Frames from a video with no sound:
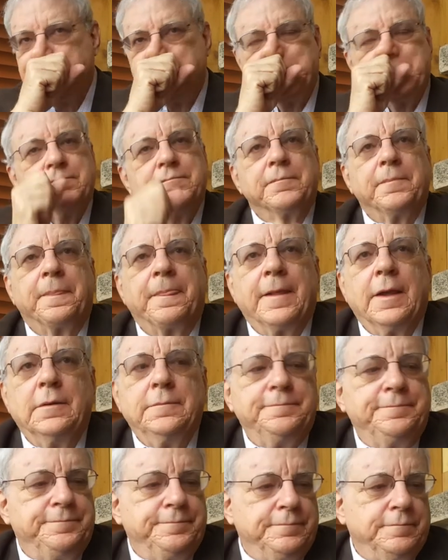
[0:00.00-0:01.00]
that we'll ever
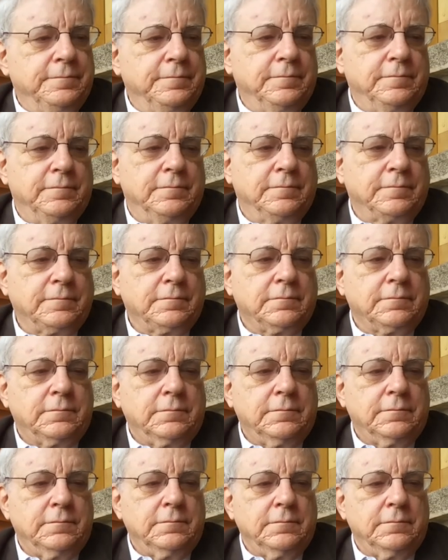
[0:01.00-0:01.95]
see a